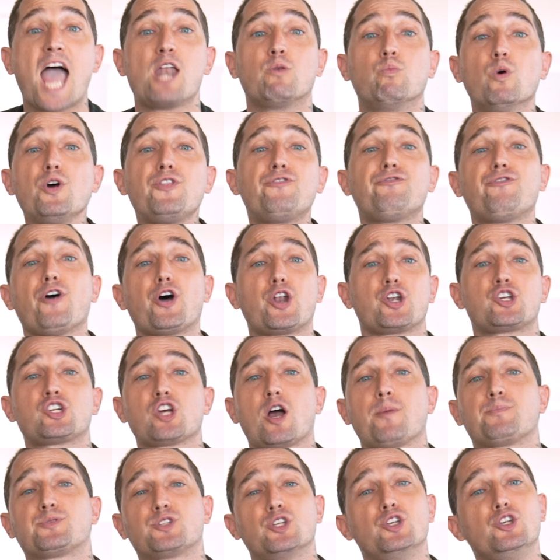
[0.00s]
And with
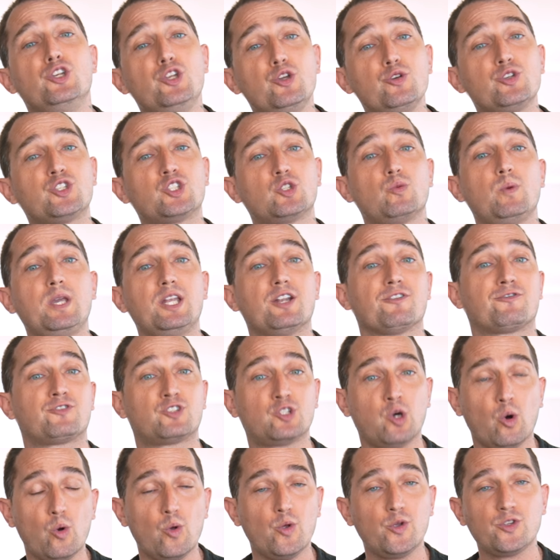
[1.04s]
Photoshop's new suite of
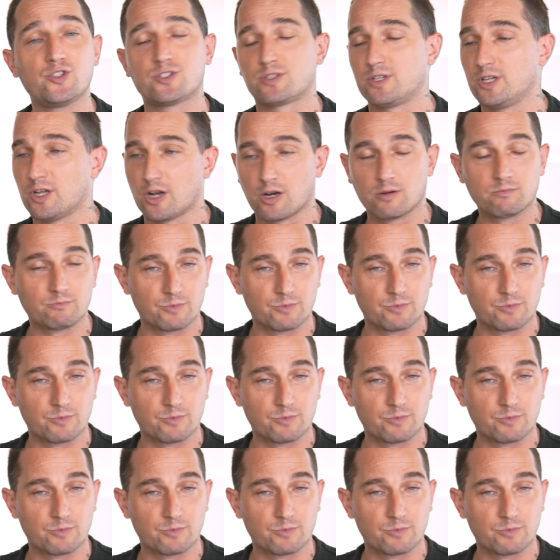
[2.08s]
tools, you know,